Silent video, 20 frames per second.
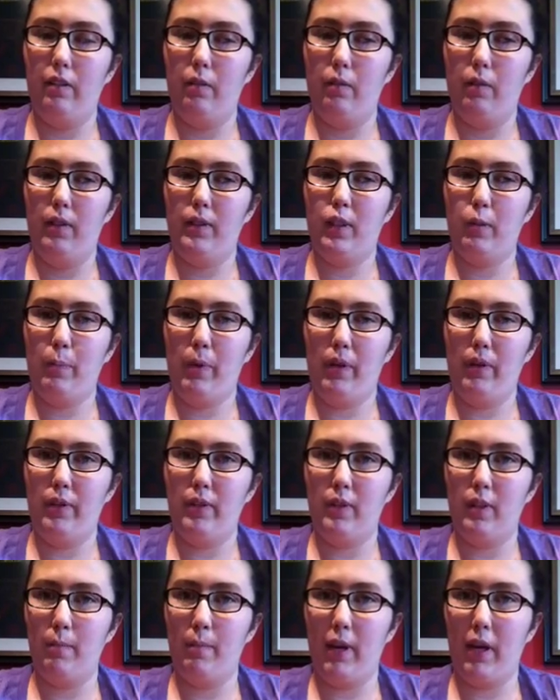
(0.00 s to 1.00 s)
was
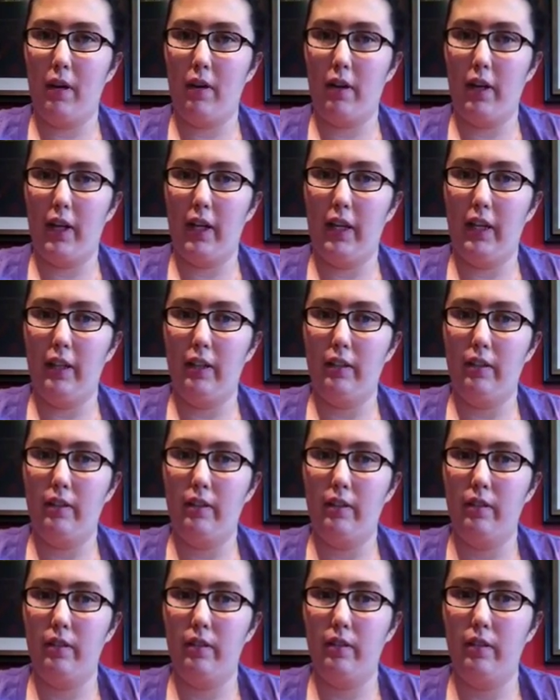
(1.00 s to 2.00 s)
supposed to marry
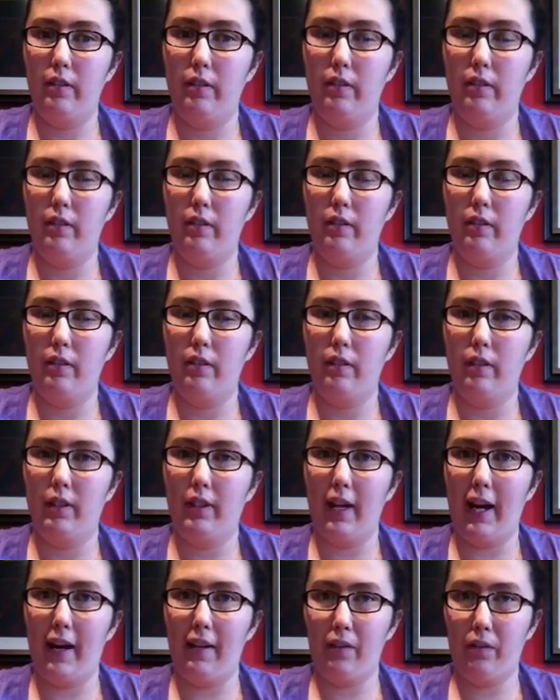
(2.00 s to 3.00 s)

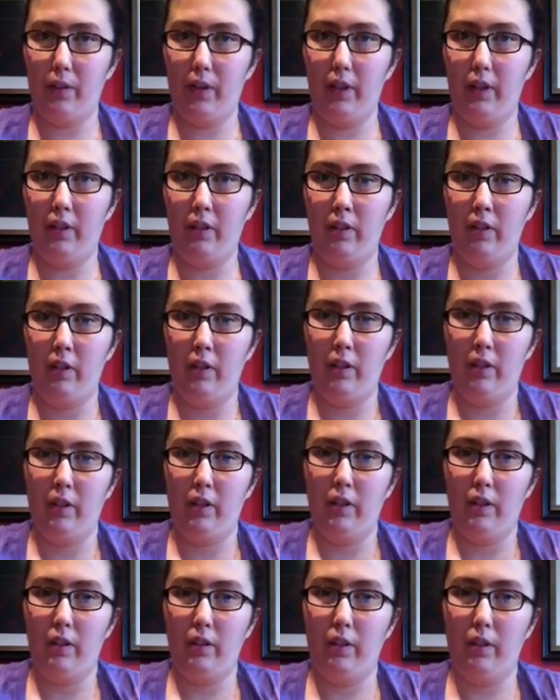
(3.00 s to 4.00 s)
Catherine,
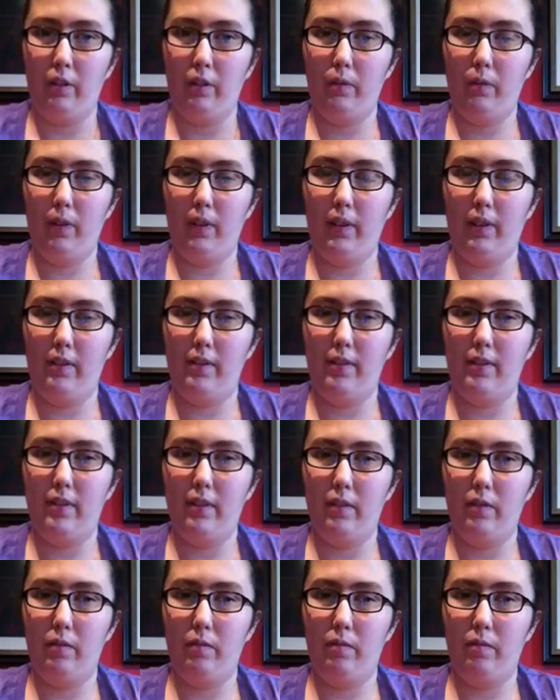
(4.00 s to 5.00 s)
who was
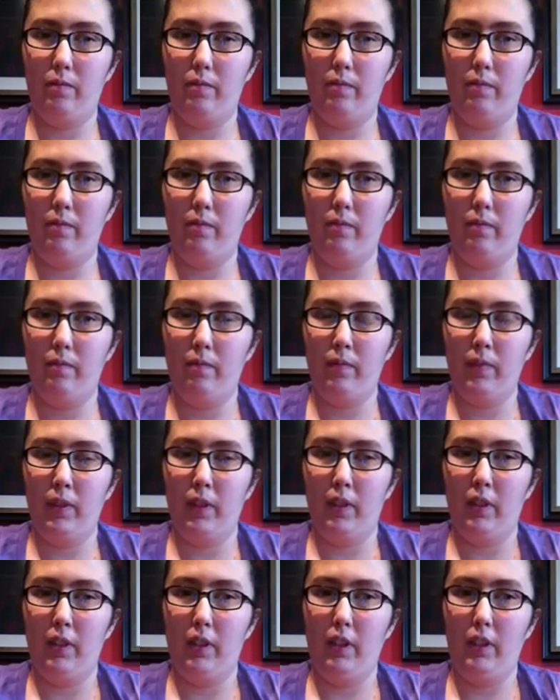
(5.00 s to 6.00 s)

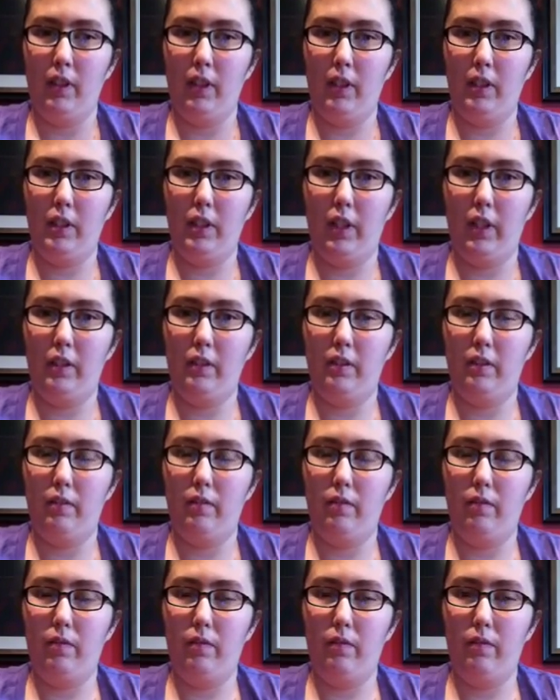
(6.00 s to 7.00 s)
in the
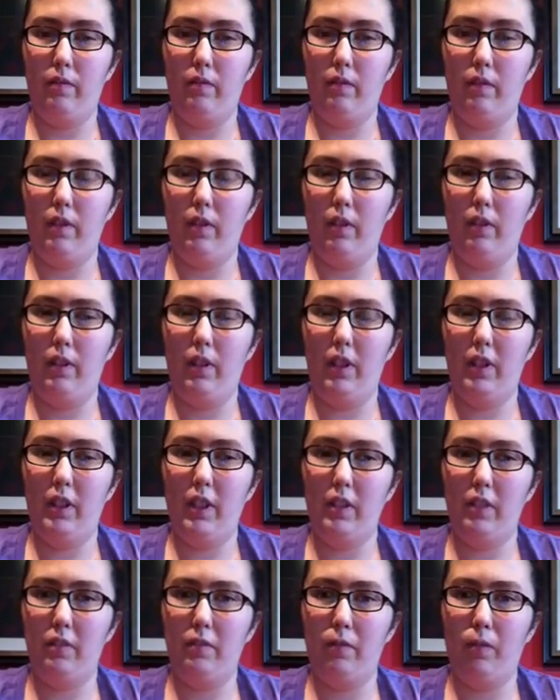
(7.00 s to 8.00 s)

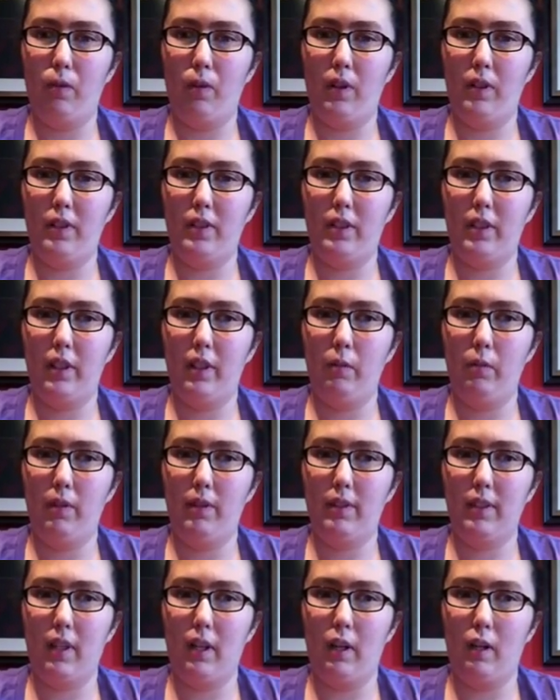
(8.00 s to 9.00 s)
enchanted forest. He
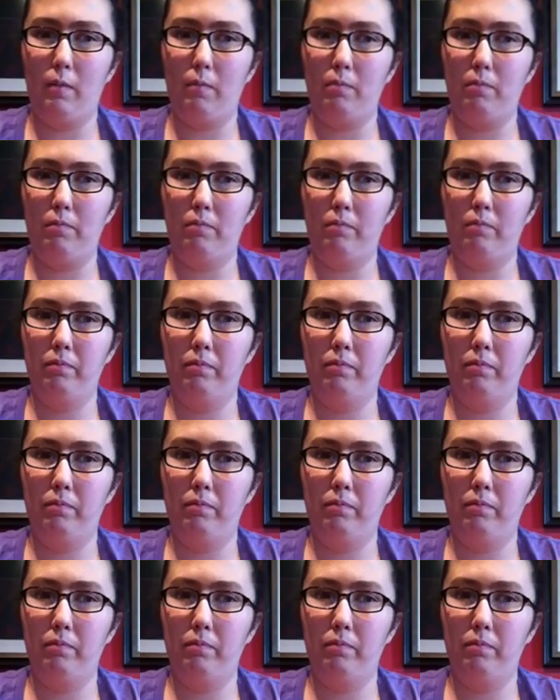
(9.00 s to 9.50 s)
was I